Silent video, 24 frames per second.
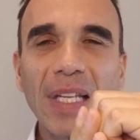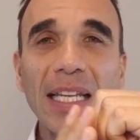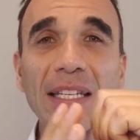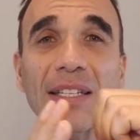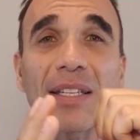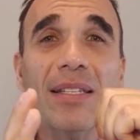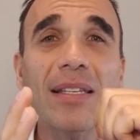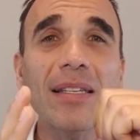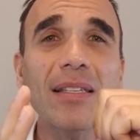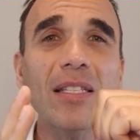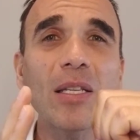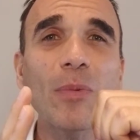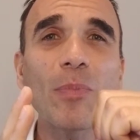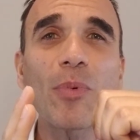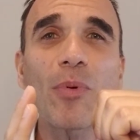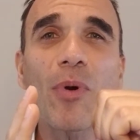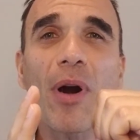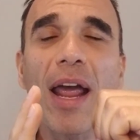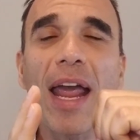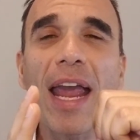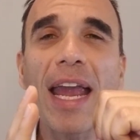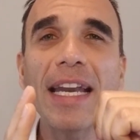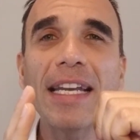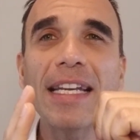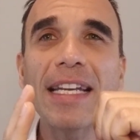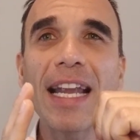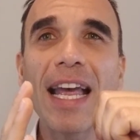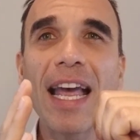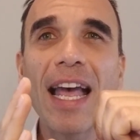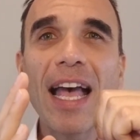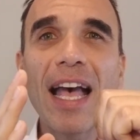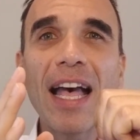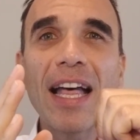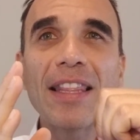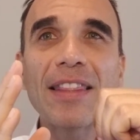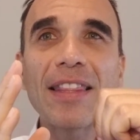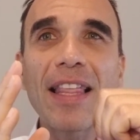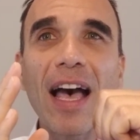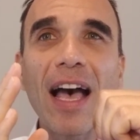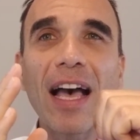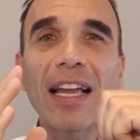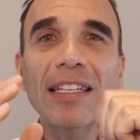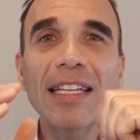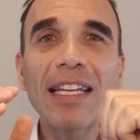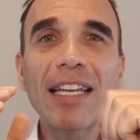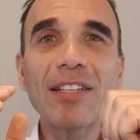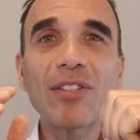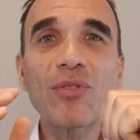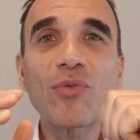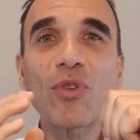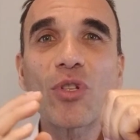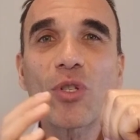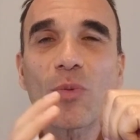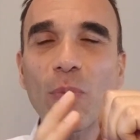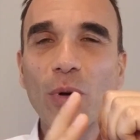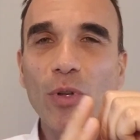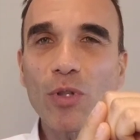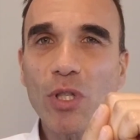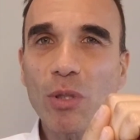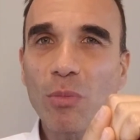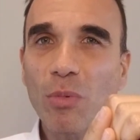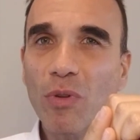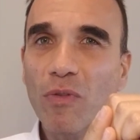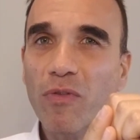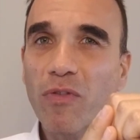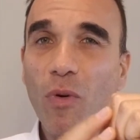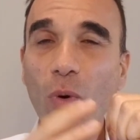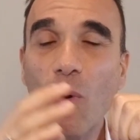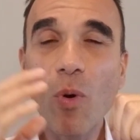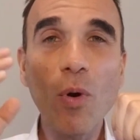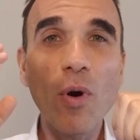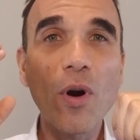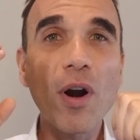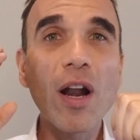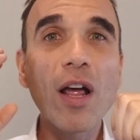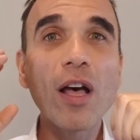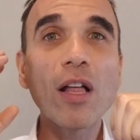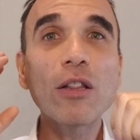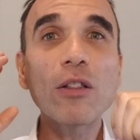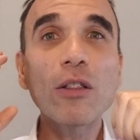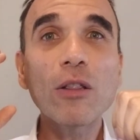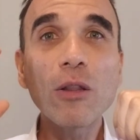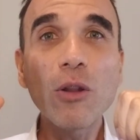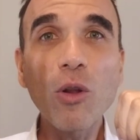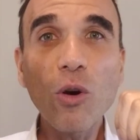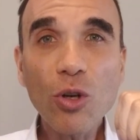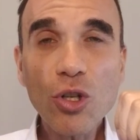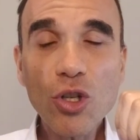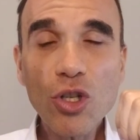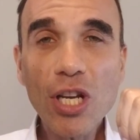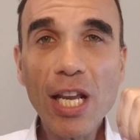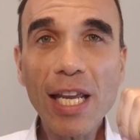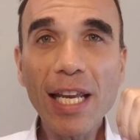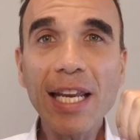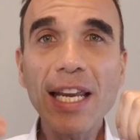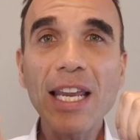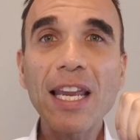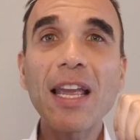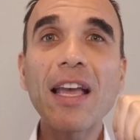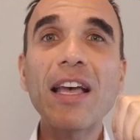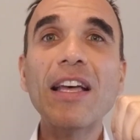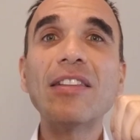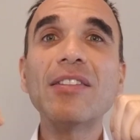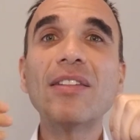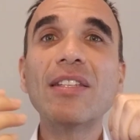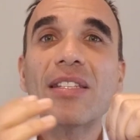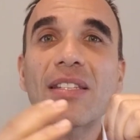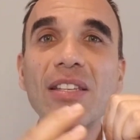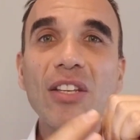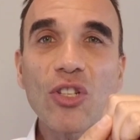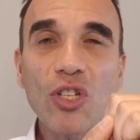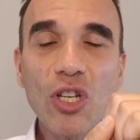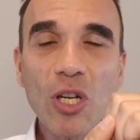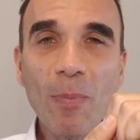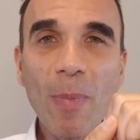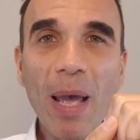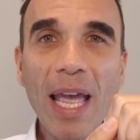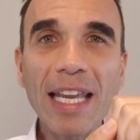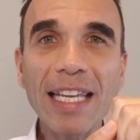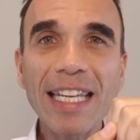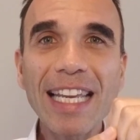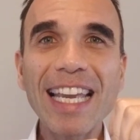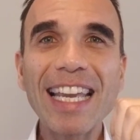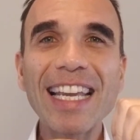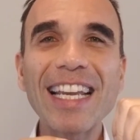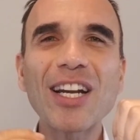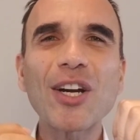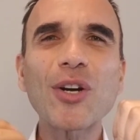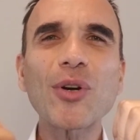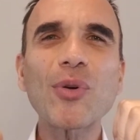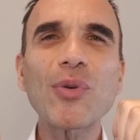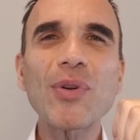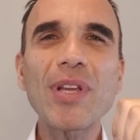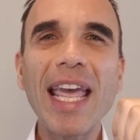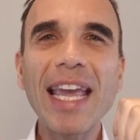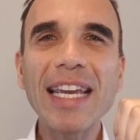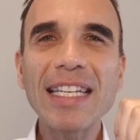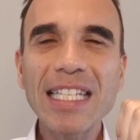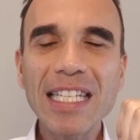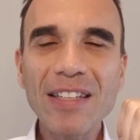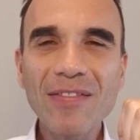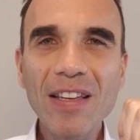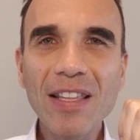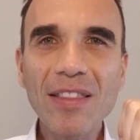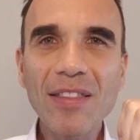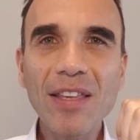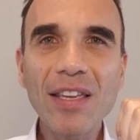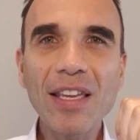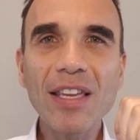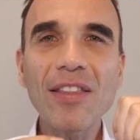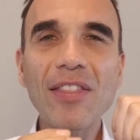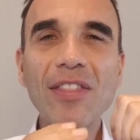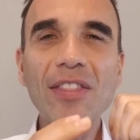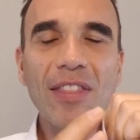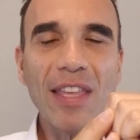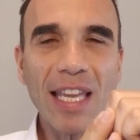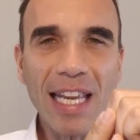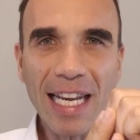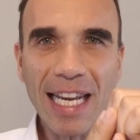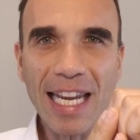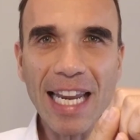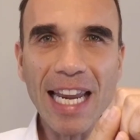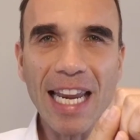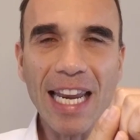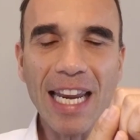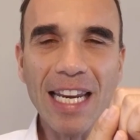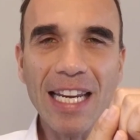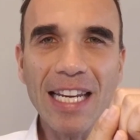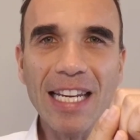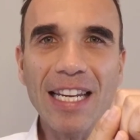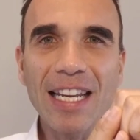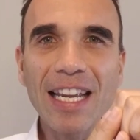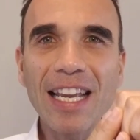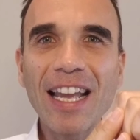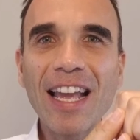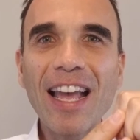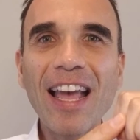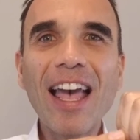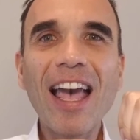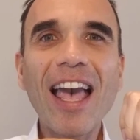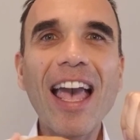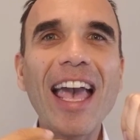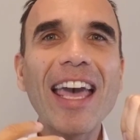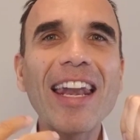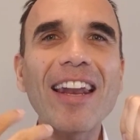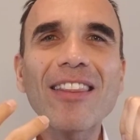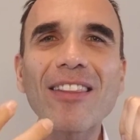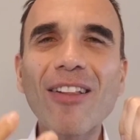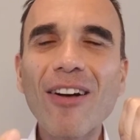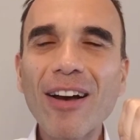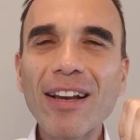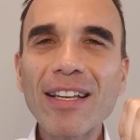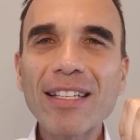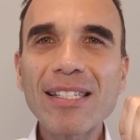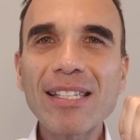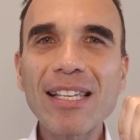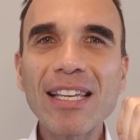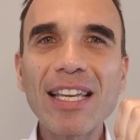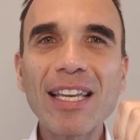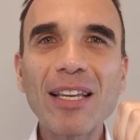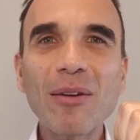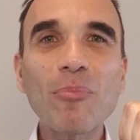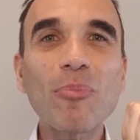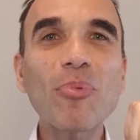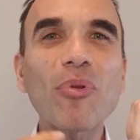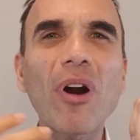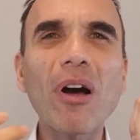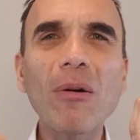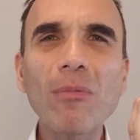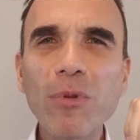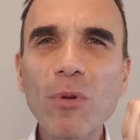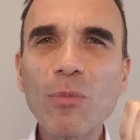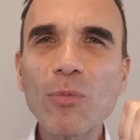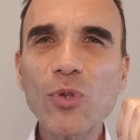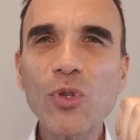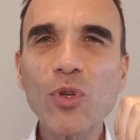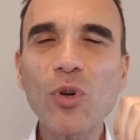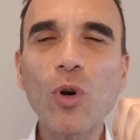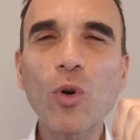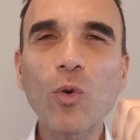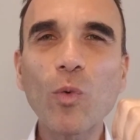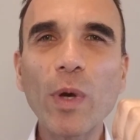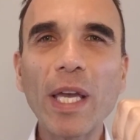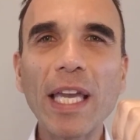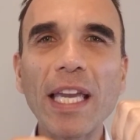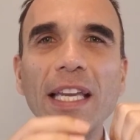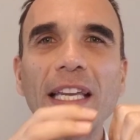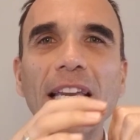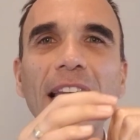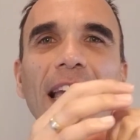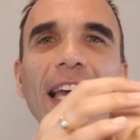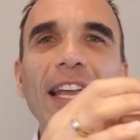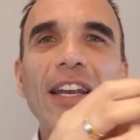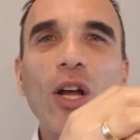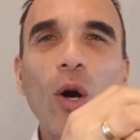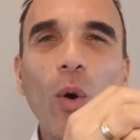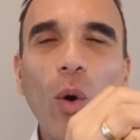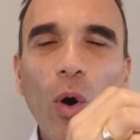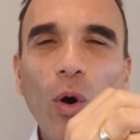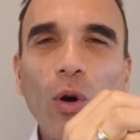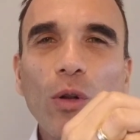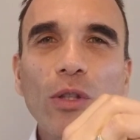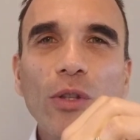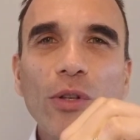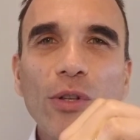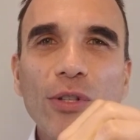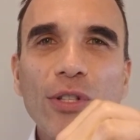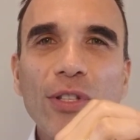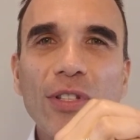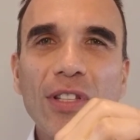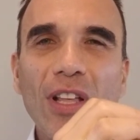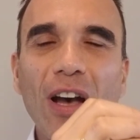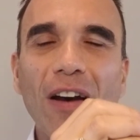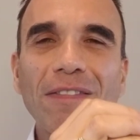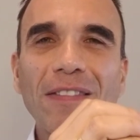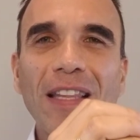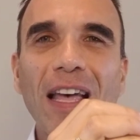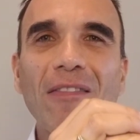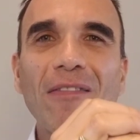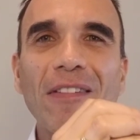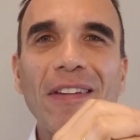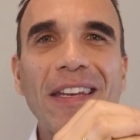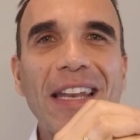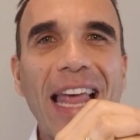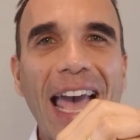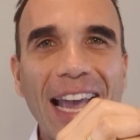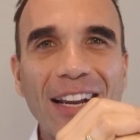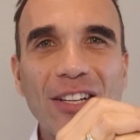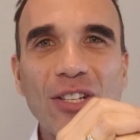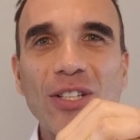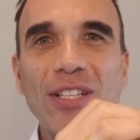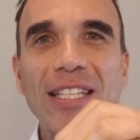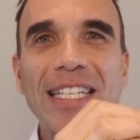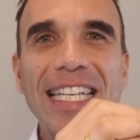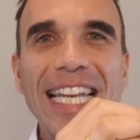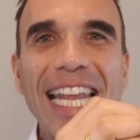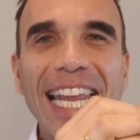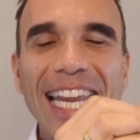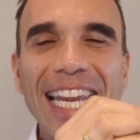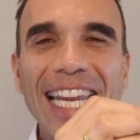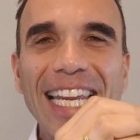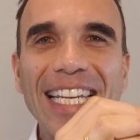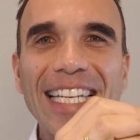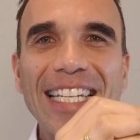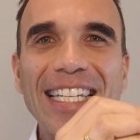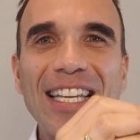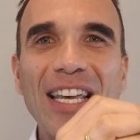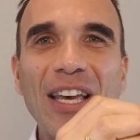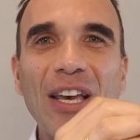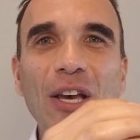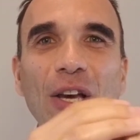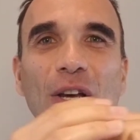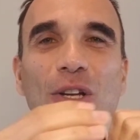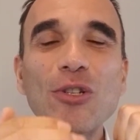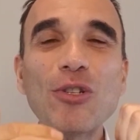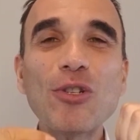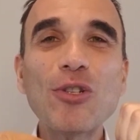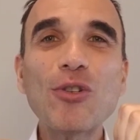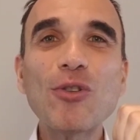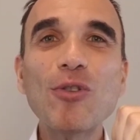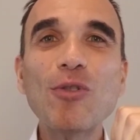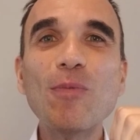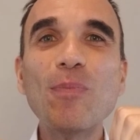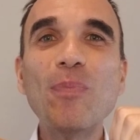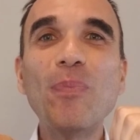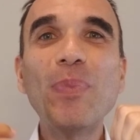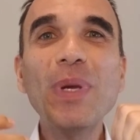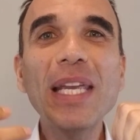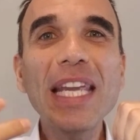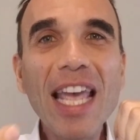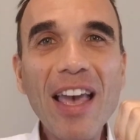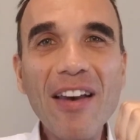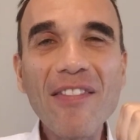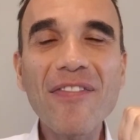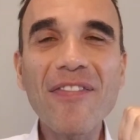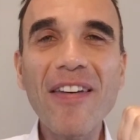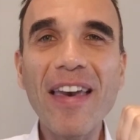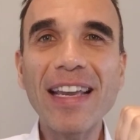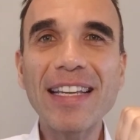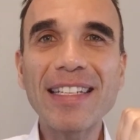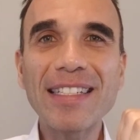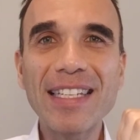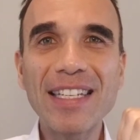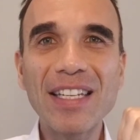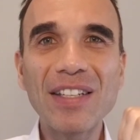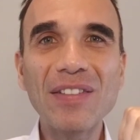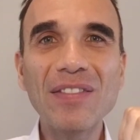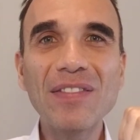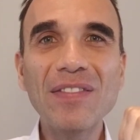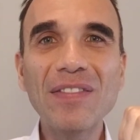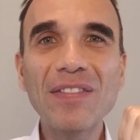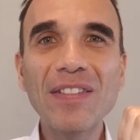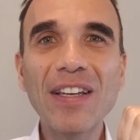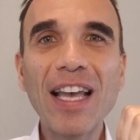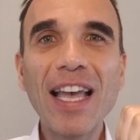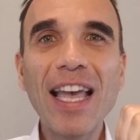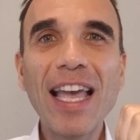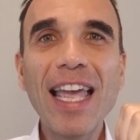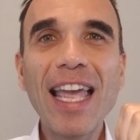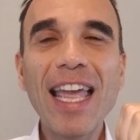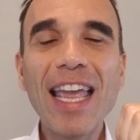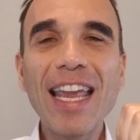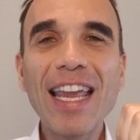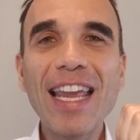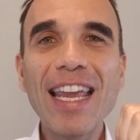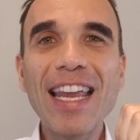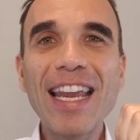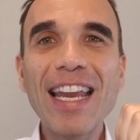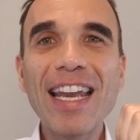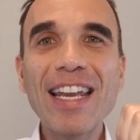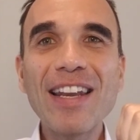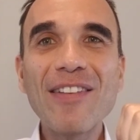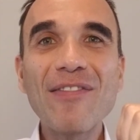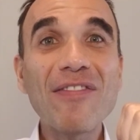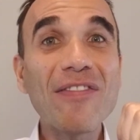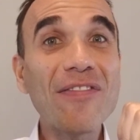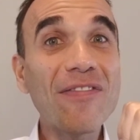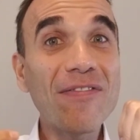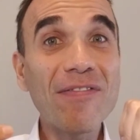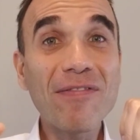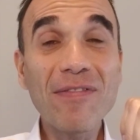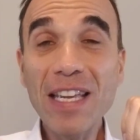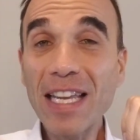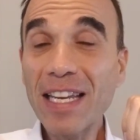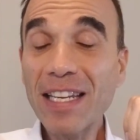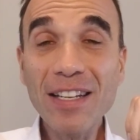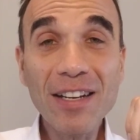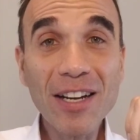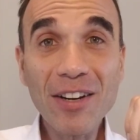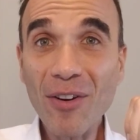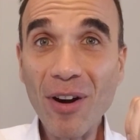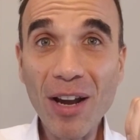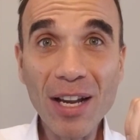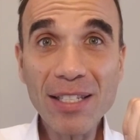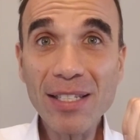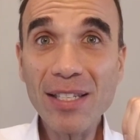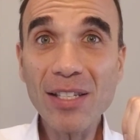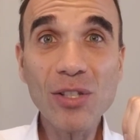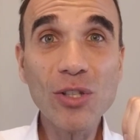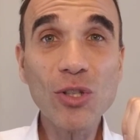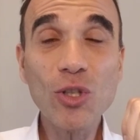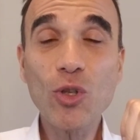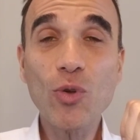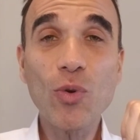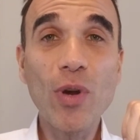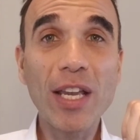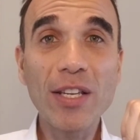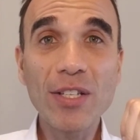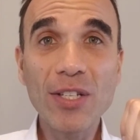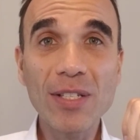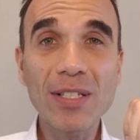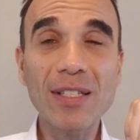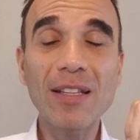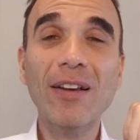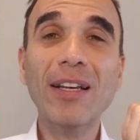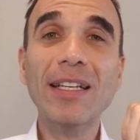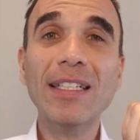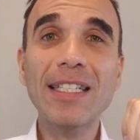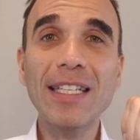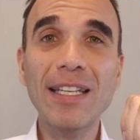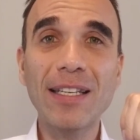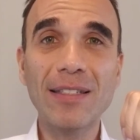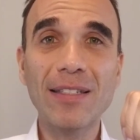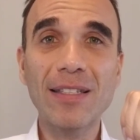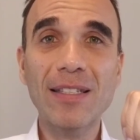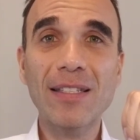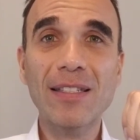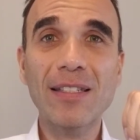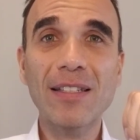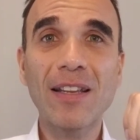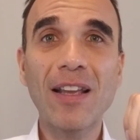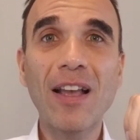This is the brain that is responsible for logic, decision-making, creativity, thinking, analyzing, problem solving, all the good stuff that we actually need to be effective in crisis situations like this.